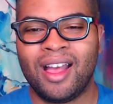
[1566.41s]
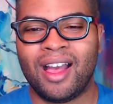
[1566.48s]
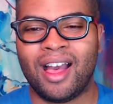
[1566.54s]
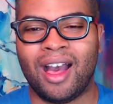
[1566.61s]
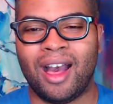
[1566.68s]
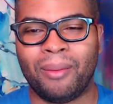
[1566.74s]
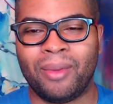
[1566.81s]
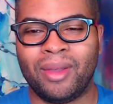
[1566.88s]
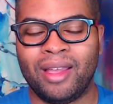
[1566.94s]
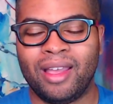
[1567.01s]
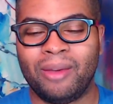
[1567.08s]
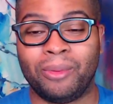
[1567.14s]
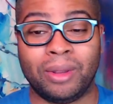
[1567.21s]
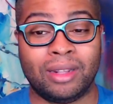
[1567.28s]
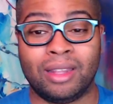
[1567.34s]
A
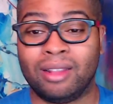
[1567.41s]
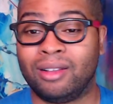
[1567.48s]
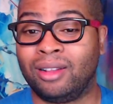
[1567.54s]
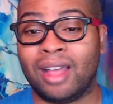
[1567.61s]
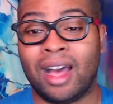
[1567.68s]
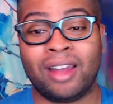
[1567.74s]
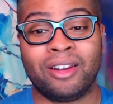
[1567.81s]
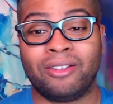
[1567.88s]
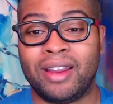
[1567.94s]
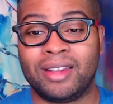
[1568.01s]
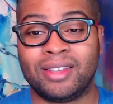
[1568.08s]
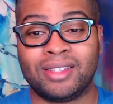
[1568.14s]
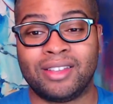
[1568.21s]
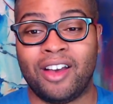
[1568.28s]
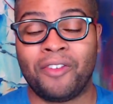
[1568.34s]
lot of
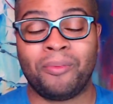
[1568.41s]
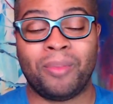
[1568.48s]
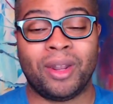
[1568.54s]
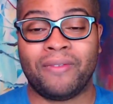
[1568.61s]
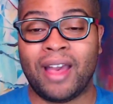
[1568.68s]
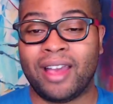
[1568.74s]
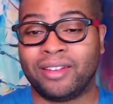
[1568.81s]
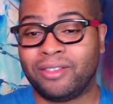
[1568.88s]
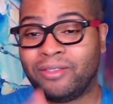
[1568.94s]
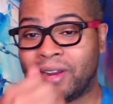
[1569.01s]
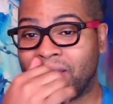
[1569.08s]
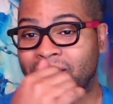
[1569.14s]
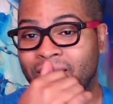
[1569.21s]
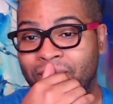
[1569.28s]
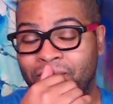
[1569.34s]
great stuff, but if I had to
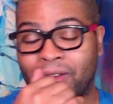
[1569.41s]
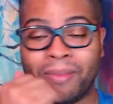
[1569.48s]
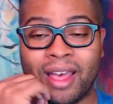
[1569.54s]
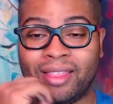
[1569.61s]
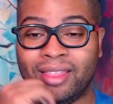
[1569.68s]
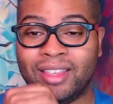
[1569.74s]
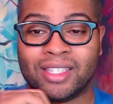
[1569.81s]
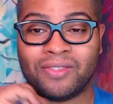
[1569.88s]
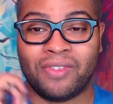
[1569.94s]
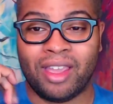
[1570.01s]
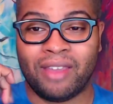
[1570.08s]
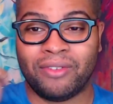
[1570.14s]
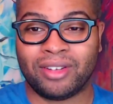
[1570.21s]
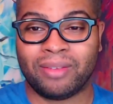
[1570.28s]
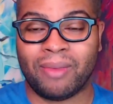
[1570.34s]
rank them from my least
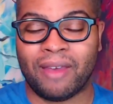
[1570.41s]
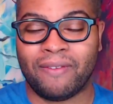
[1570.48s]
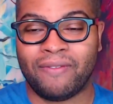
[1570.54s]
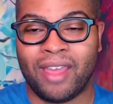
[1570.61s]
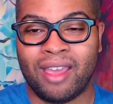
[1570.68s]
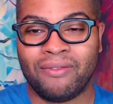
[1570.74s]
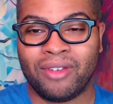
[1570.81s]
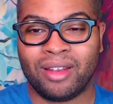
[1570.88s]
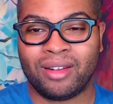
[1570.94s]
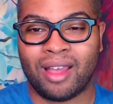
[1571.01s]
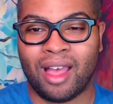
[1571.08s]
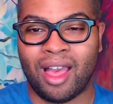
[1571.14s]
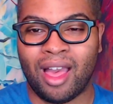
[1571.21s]
favorite to my favorite,